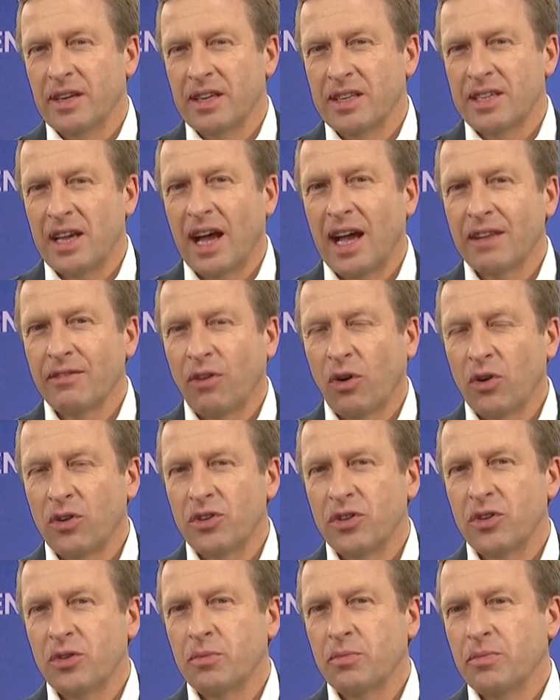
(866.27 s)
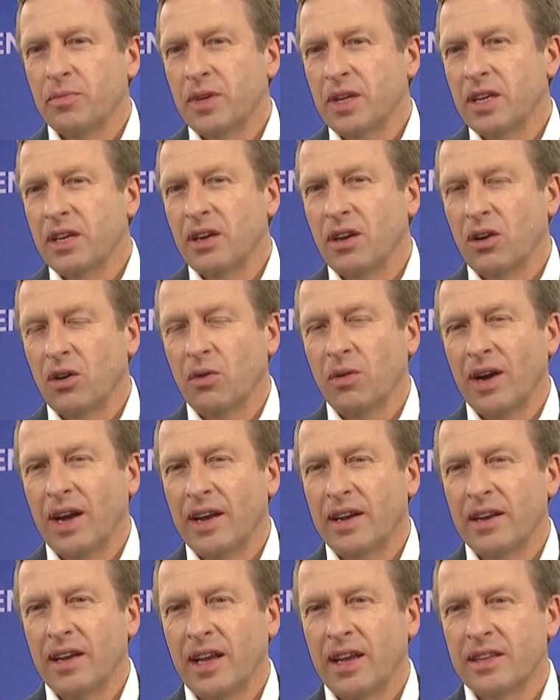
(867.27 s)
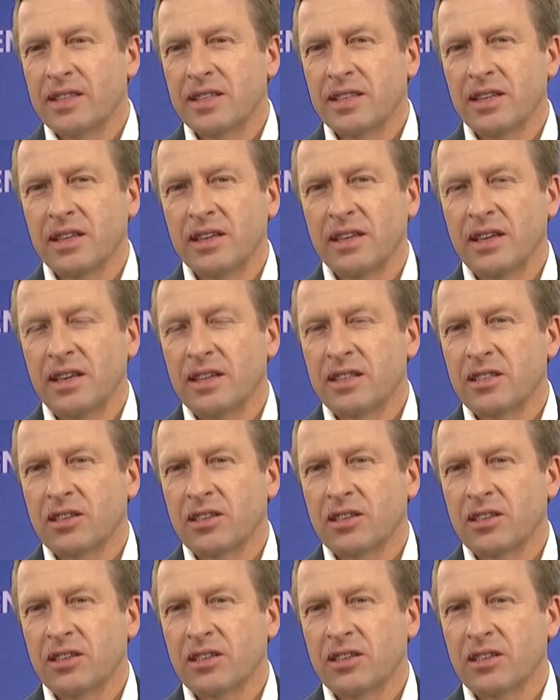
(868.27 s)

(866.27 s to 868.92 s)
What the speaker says: It's high volume, you know, and it's a